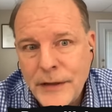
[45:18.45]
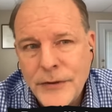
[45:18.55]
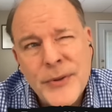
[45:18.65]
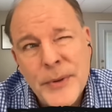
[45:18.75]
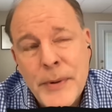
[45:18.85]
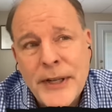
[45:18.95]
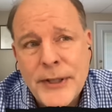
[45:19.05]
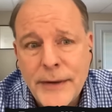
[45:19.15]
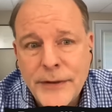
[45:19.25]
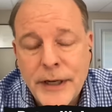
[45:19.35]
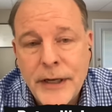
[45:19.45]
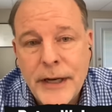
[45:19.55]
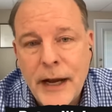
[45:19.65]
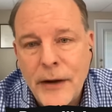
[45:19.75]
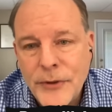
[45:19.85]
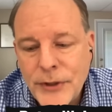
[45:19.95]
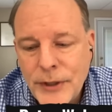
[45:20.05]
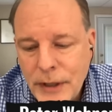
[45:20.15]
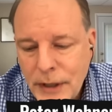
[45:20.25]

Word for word: It's three weeks after he announced,